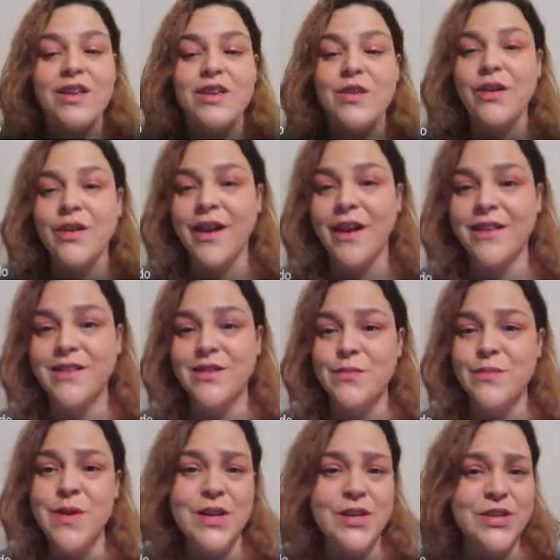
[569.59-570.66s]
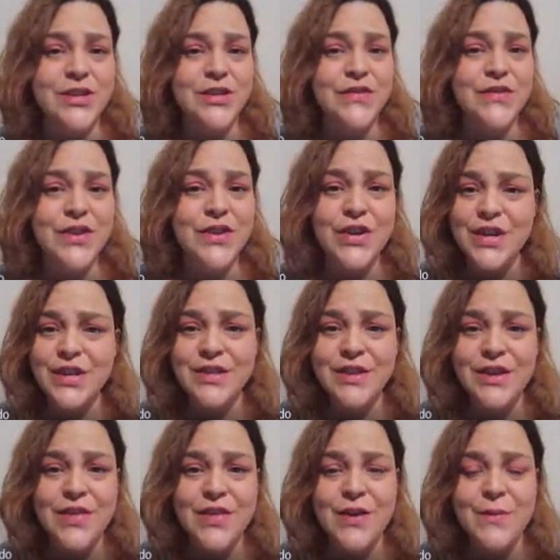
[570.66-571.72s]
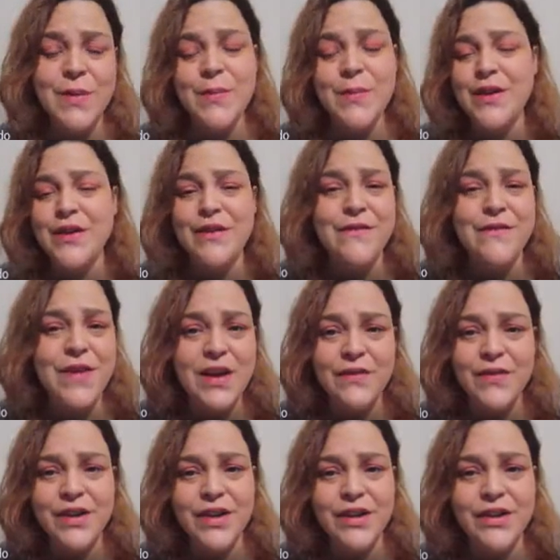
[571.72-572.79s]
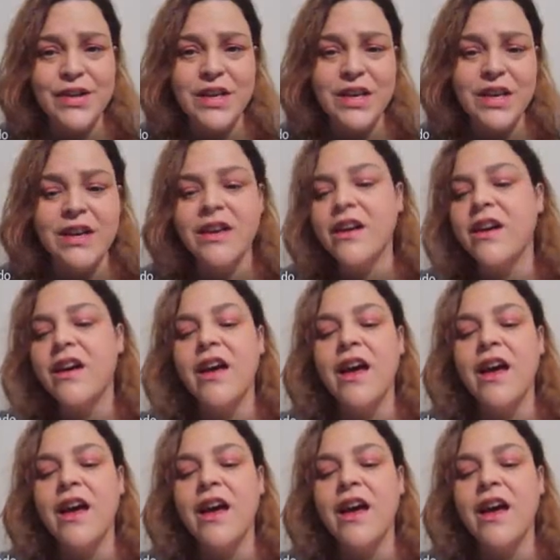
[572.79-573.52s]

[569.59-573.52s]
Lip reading: You can add some pictures of cookies on there, maybe your favorite cookie,